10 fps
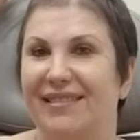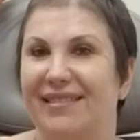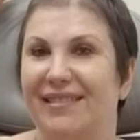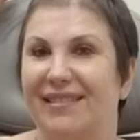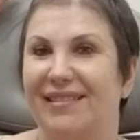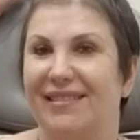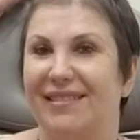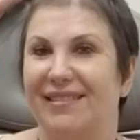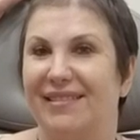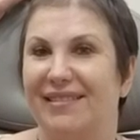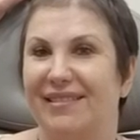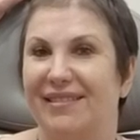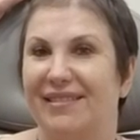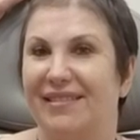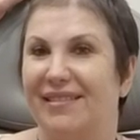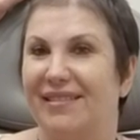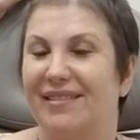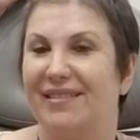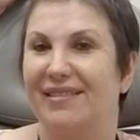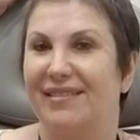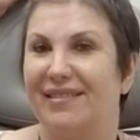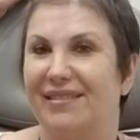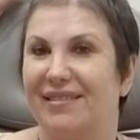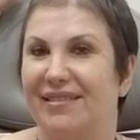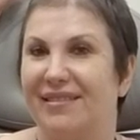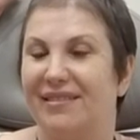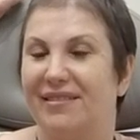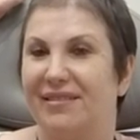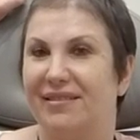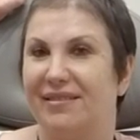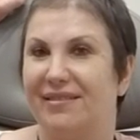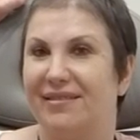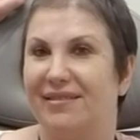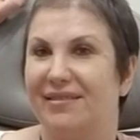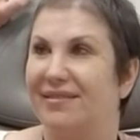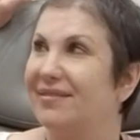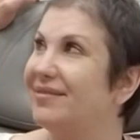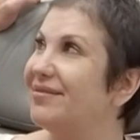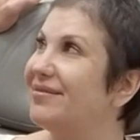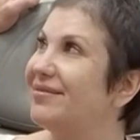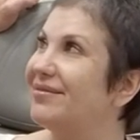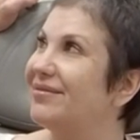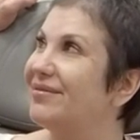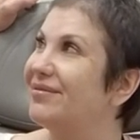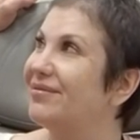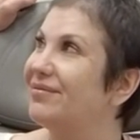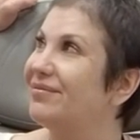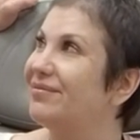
This person isn't speaking.